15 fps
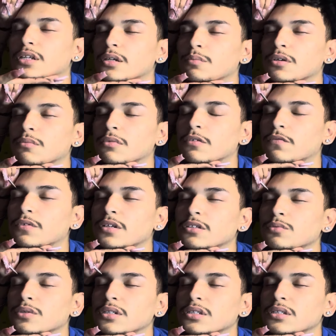then me and my friends
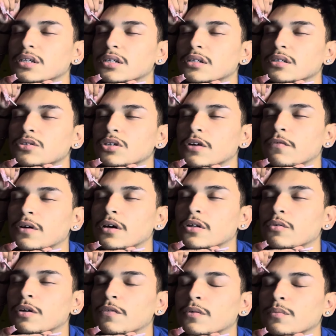we decided to drive all the
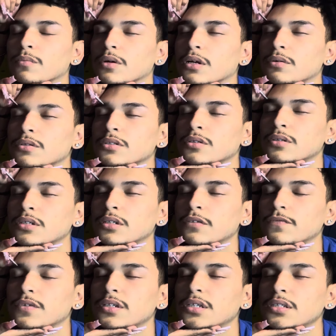way from Arizona,
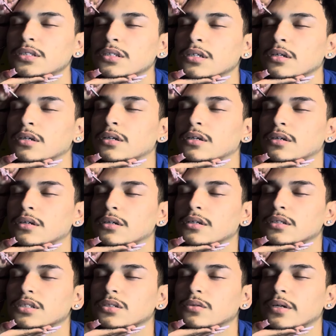Phoenix,
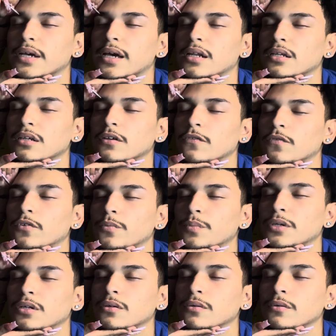to Cali for
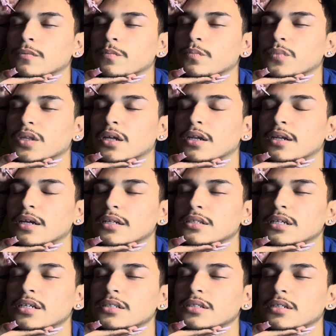Pico. And then I
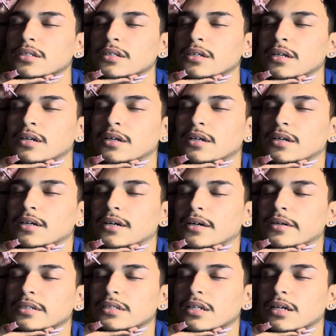texted her, I
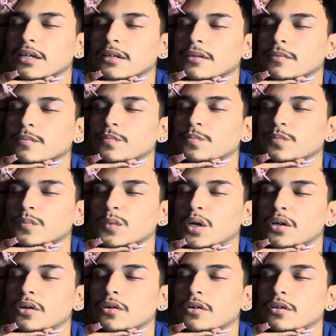was like, "Are
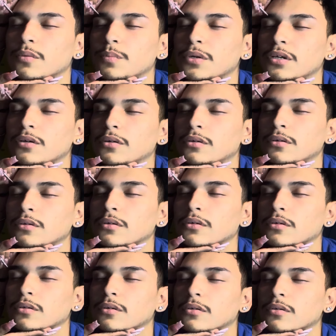you going to Pico?"
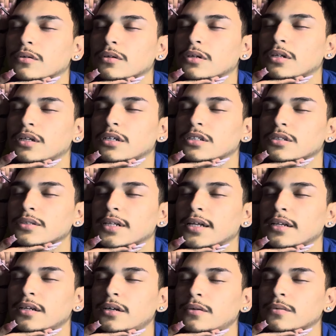And then she was like,
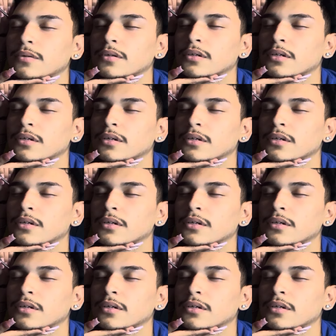"No."